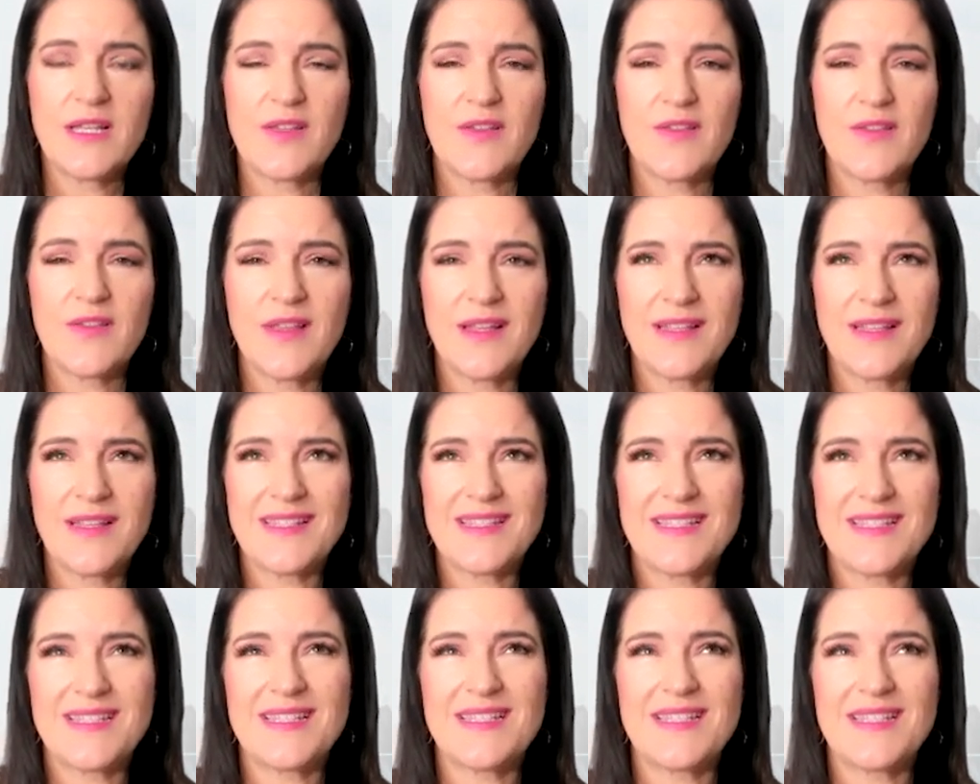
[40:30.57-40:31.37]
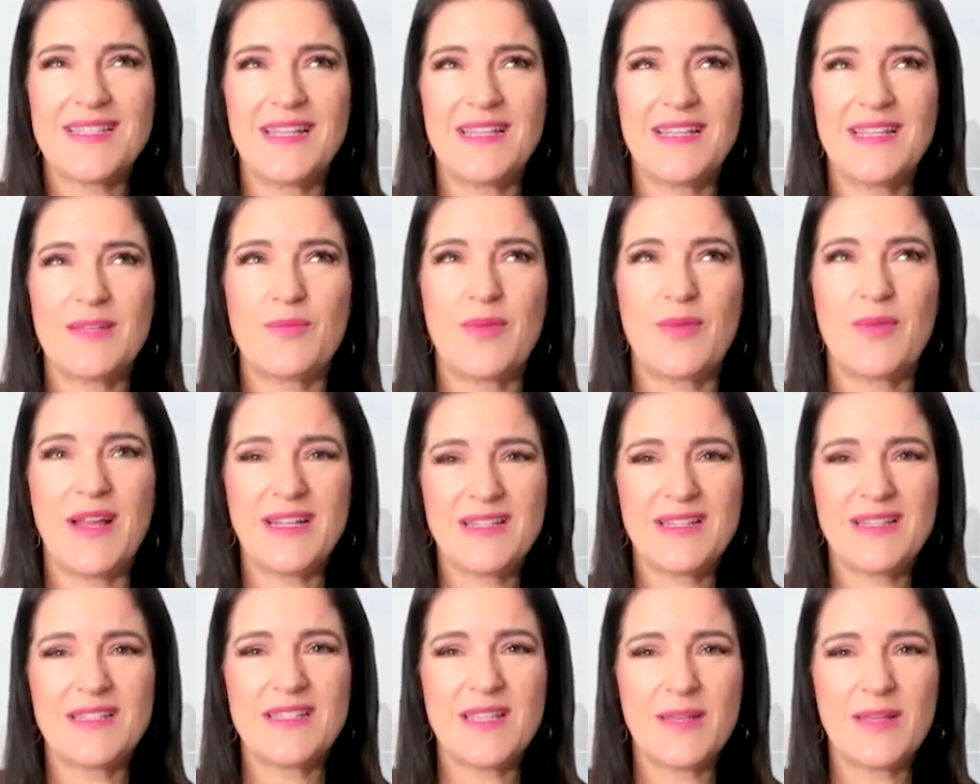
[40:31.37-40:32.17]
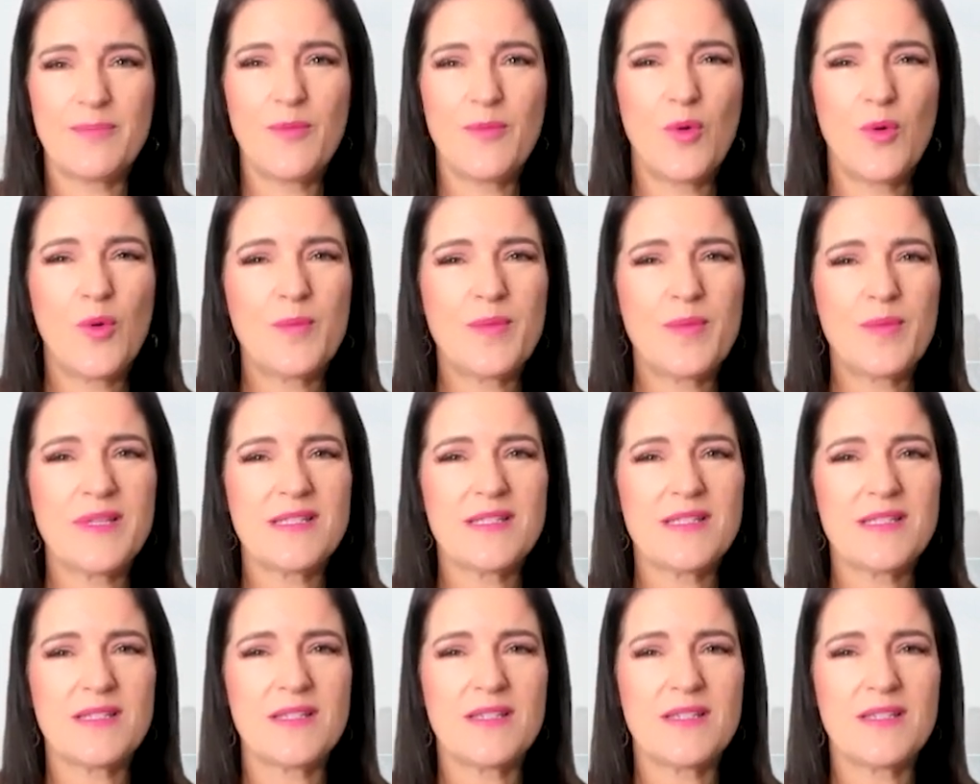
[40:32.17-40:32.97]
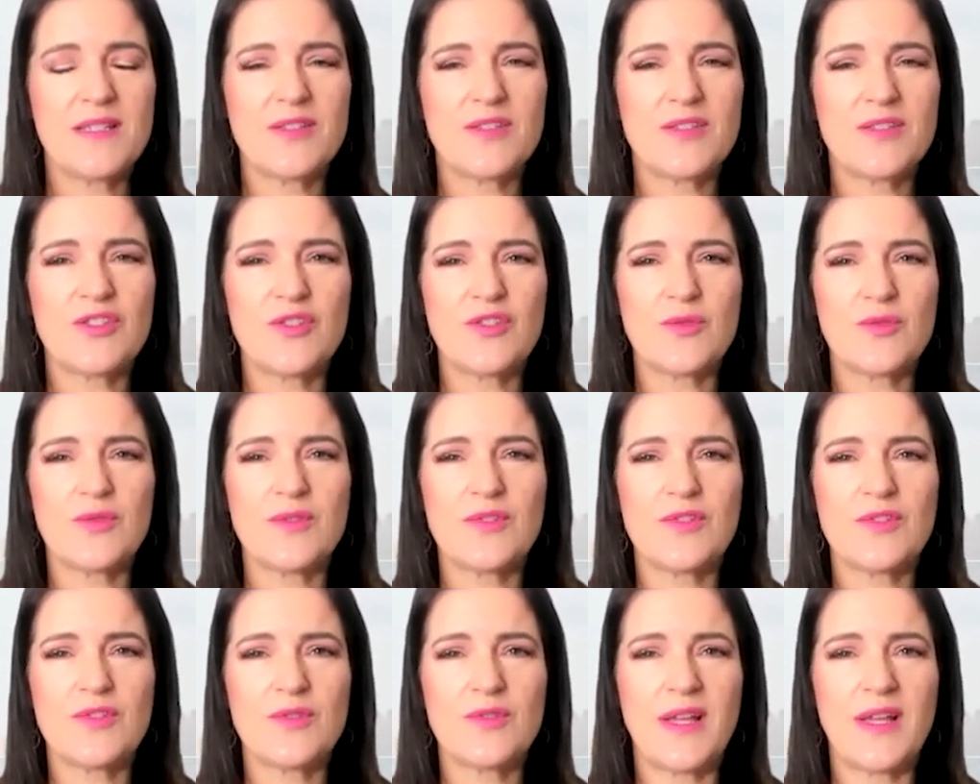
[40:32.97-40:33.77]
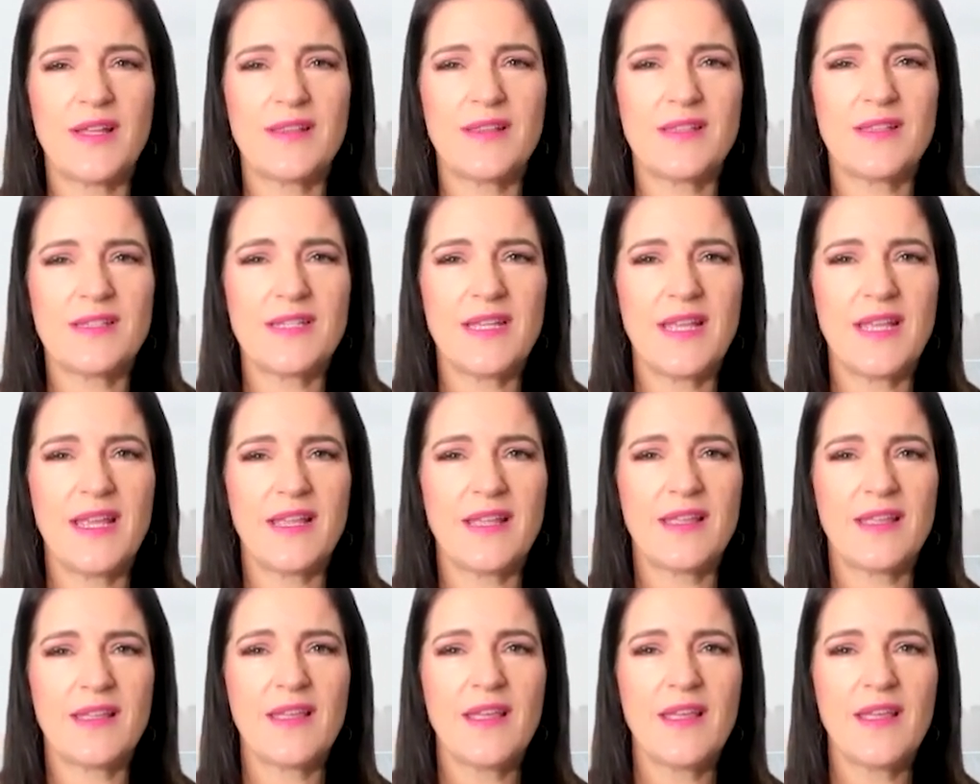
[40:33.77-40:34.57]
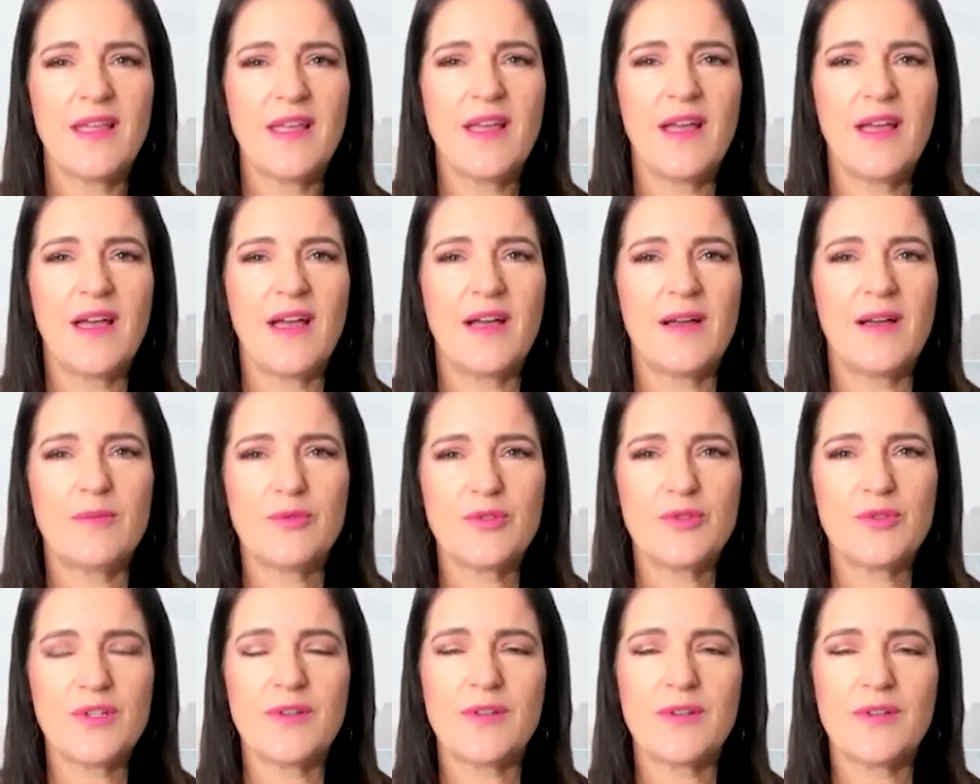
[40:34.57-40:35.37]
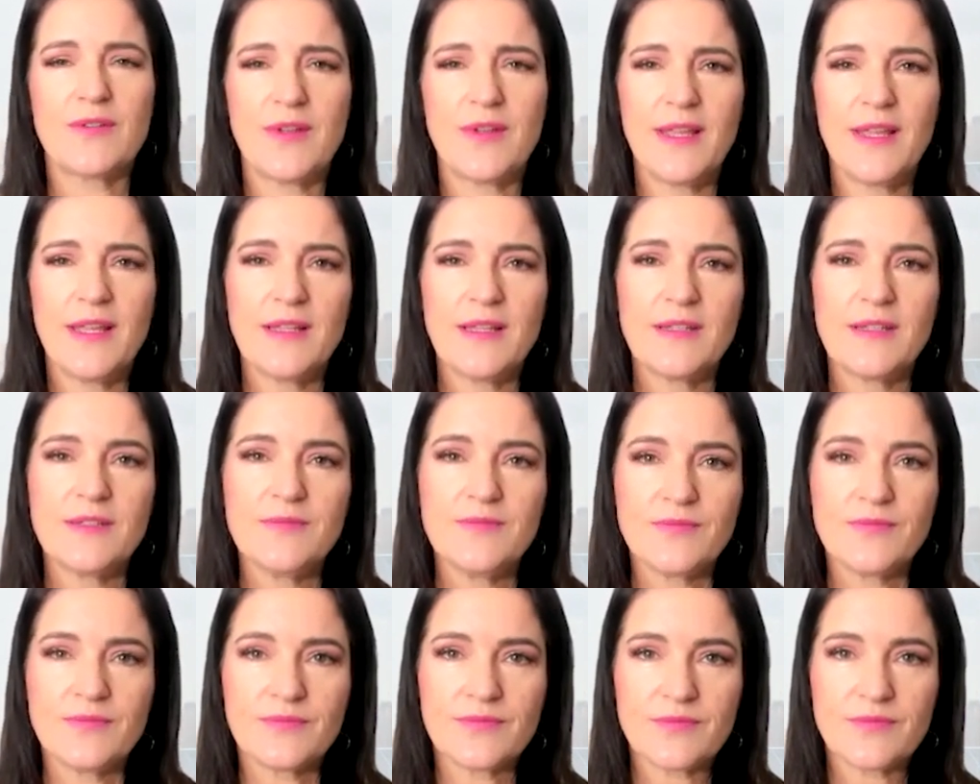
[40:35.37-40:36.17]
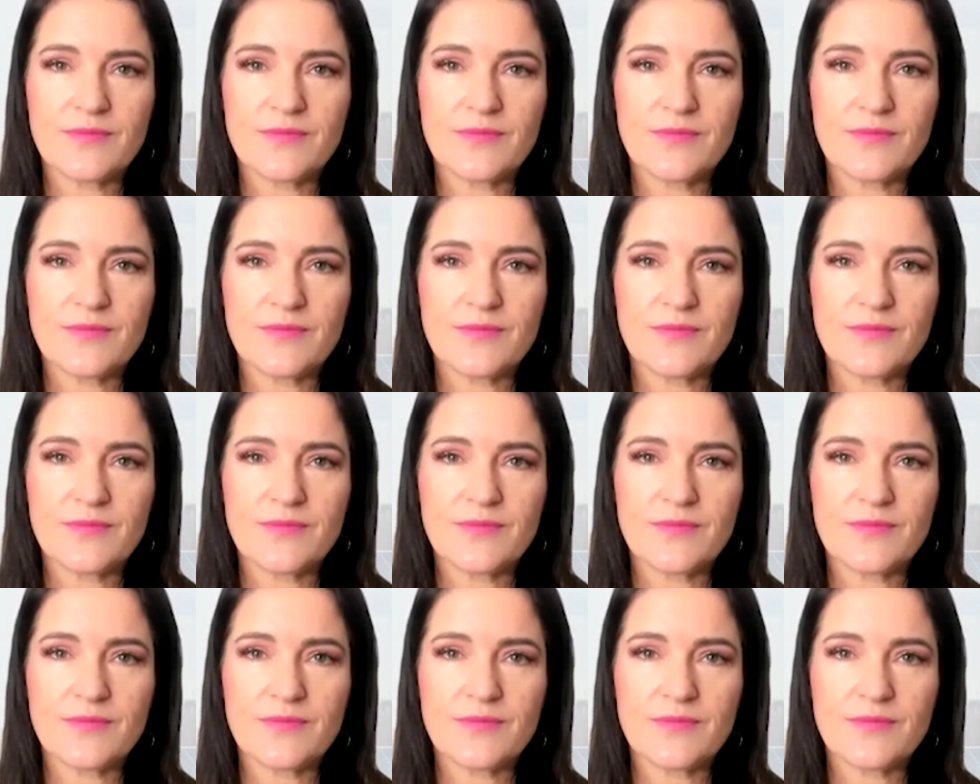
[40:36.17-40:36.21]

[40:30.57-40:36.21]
So I think that's a standard practice that more businesses should undertake. Would you agree?